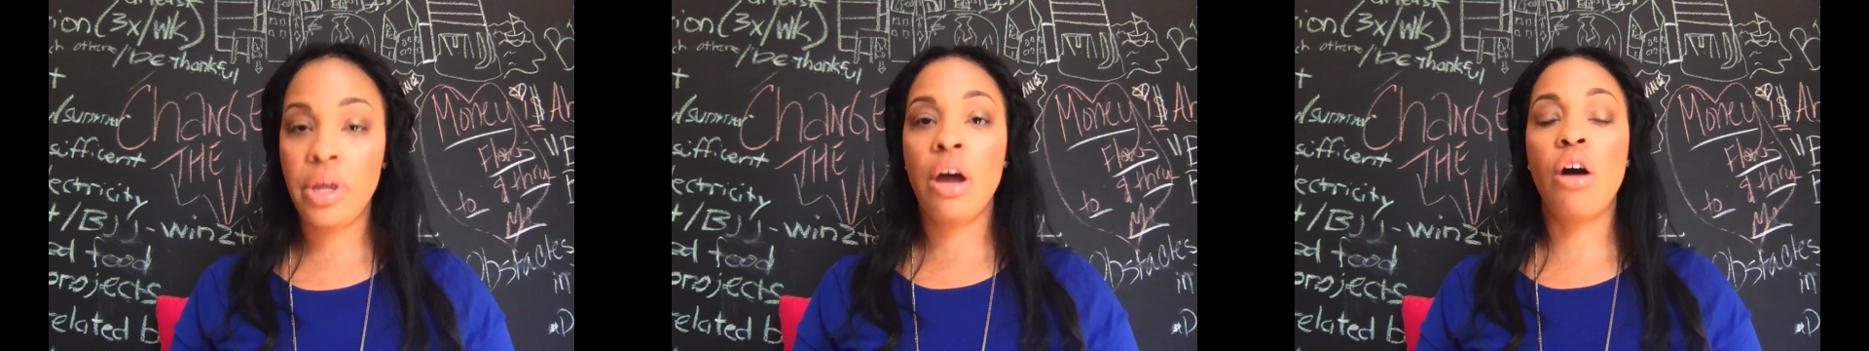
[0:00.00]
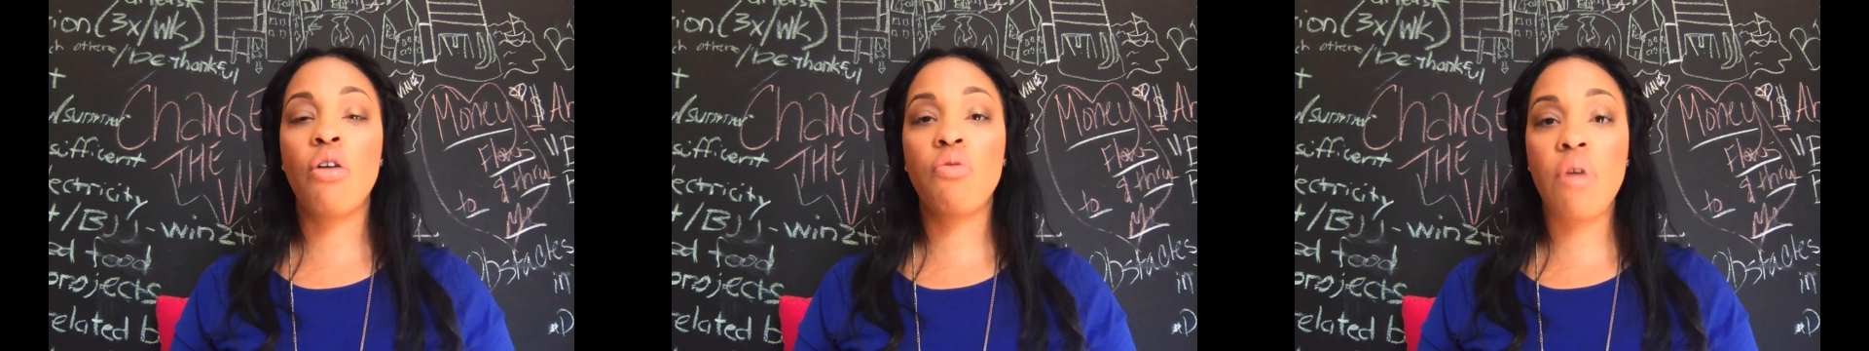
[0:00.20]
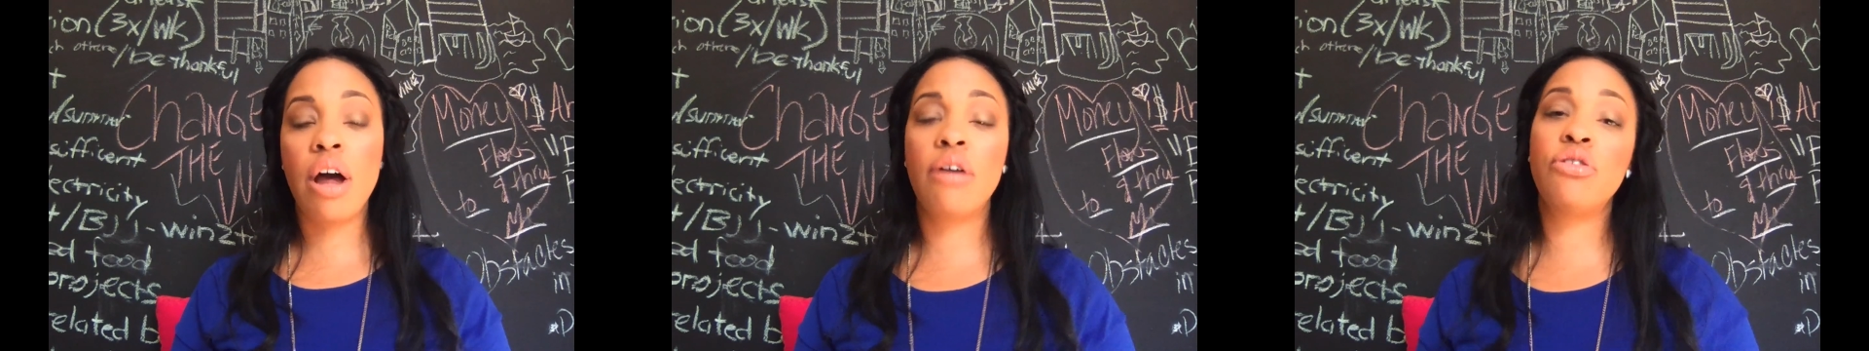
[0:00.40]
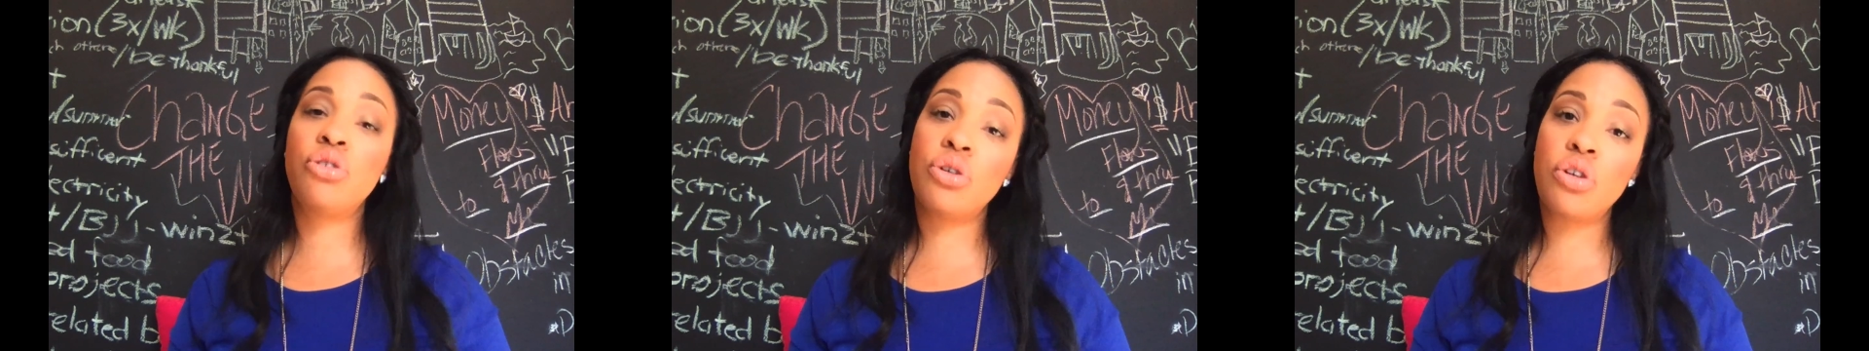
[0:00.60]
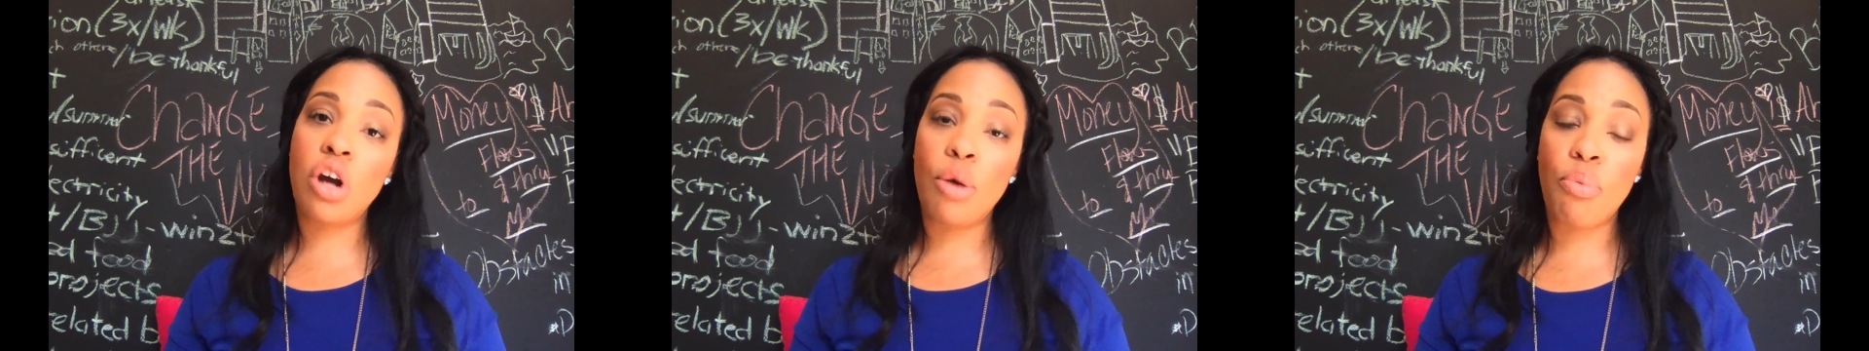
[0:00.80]
around
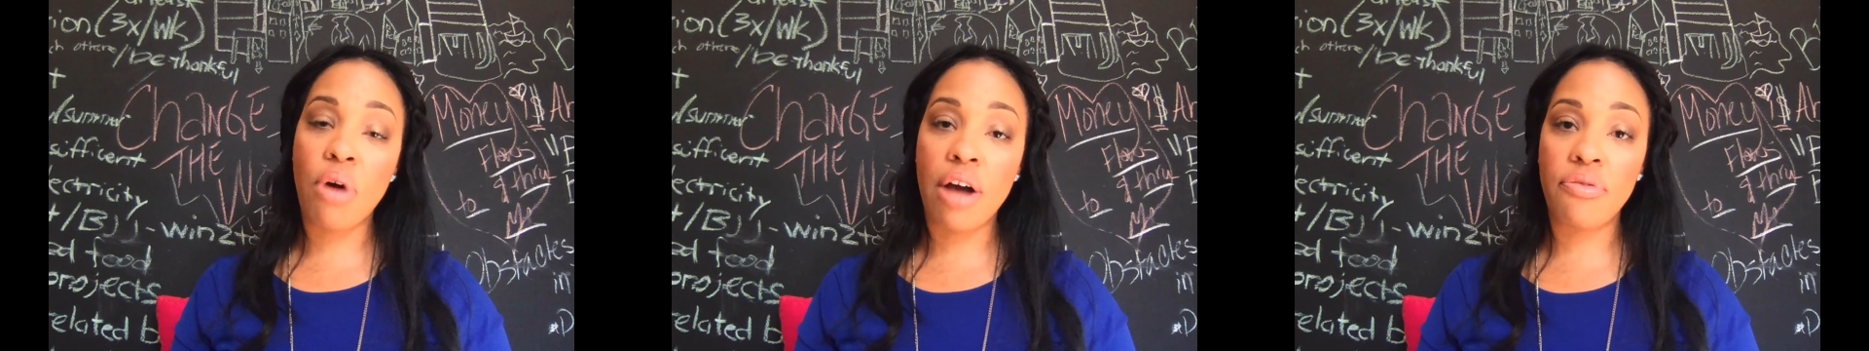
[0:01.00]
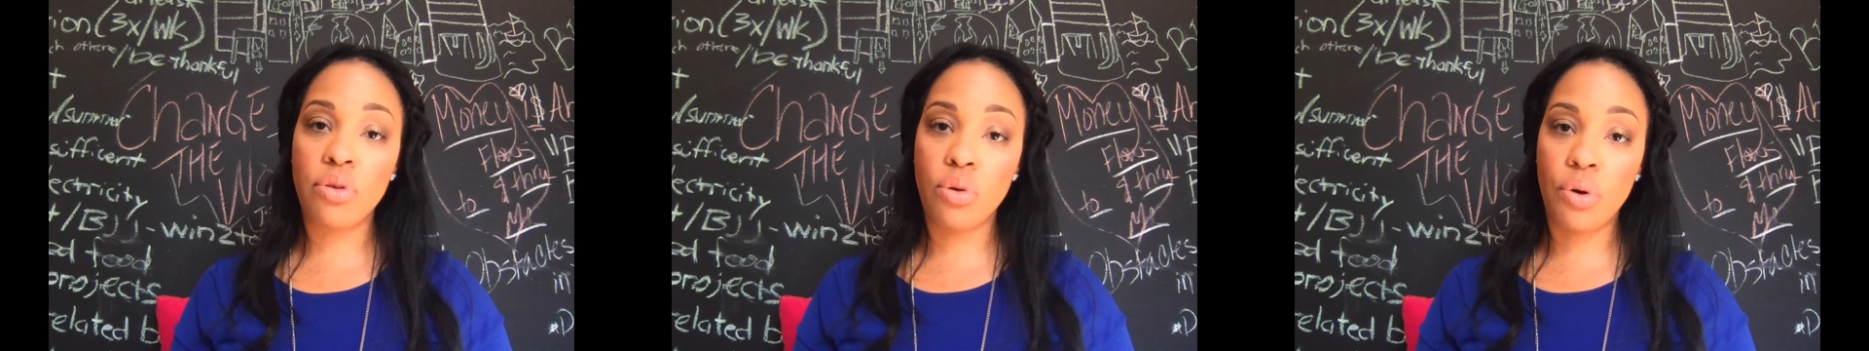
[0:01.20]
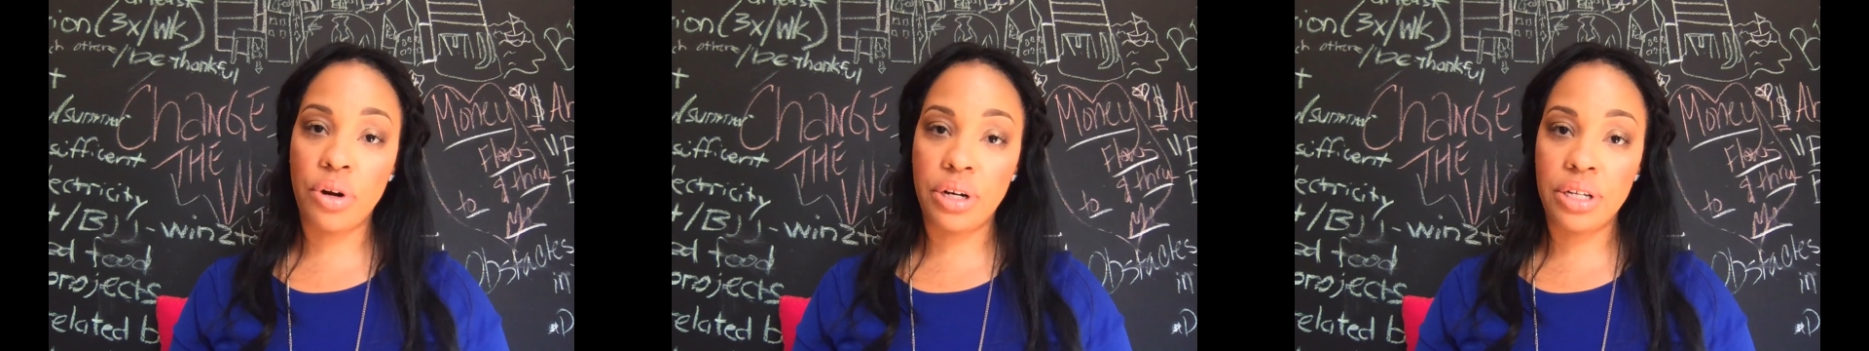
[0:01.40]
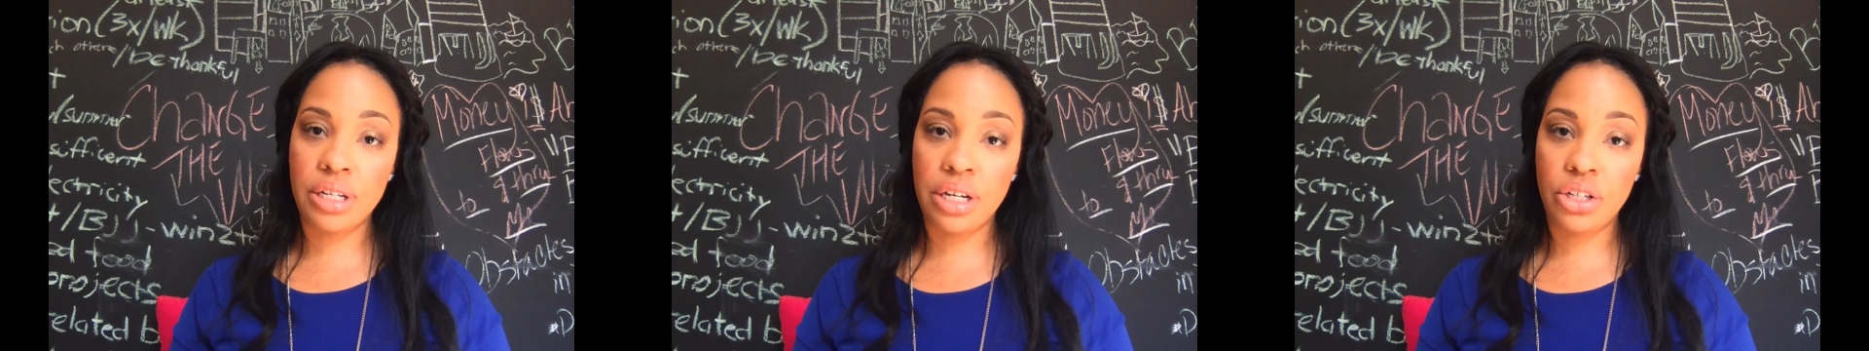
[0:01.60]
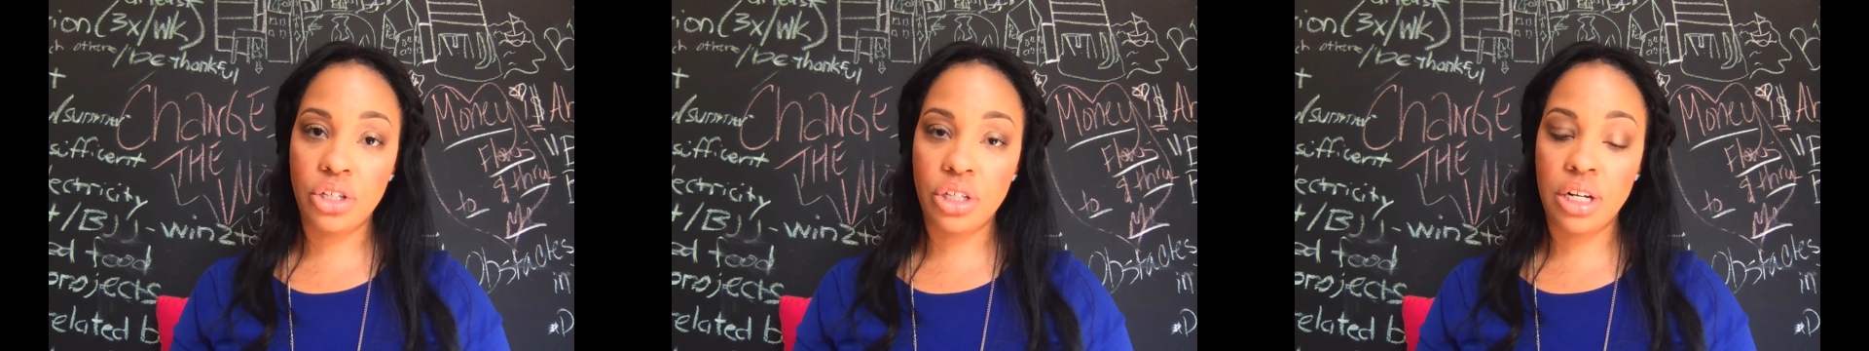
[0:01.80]
your nonprofit
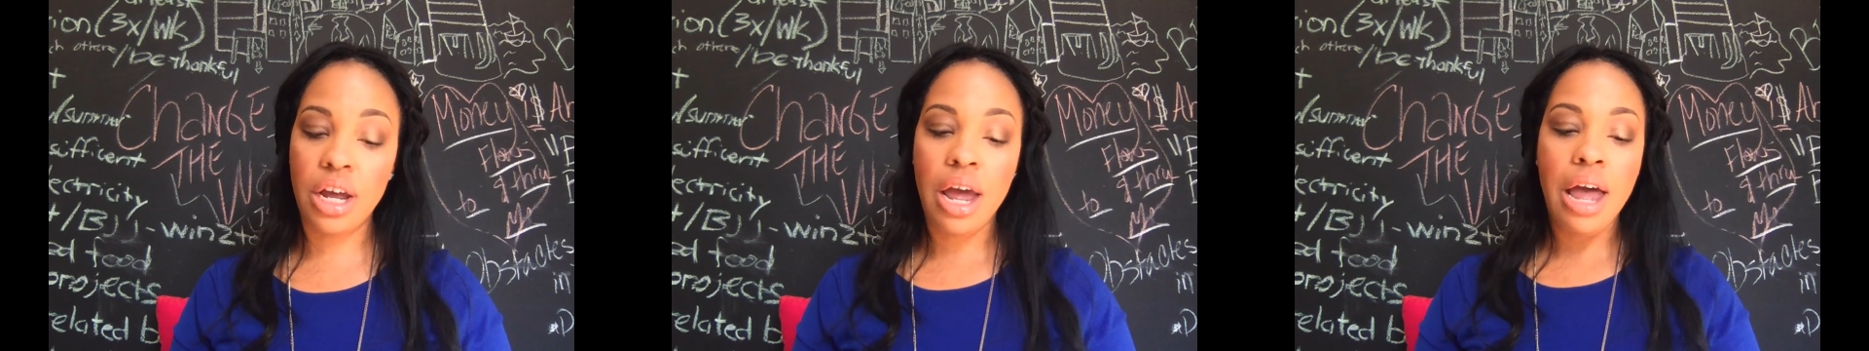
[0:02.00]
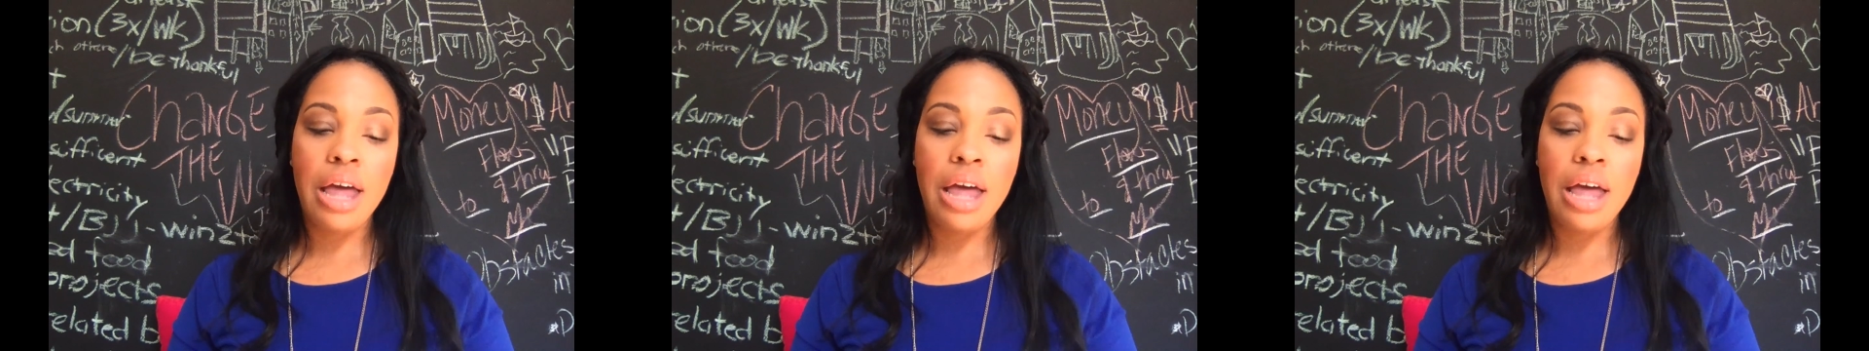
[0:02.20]
organization.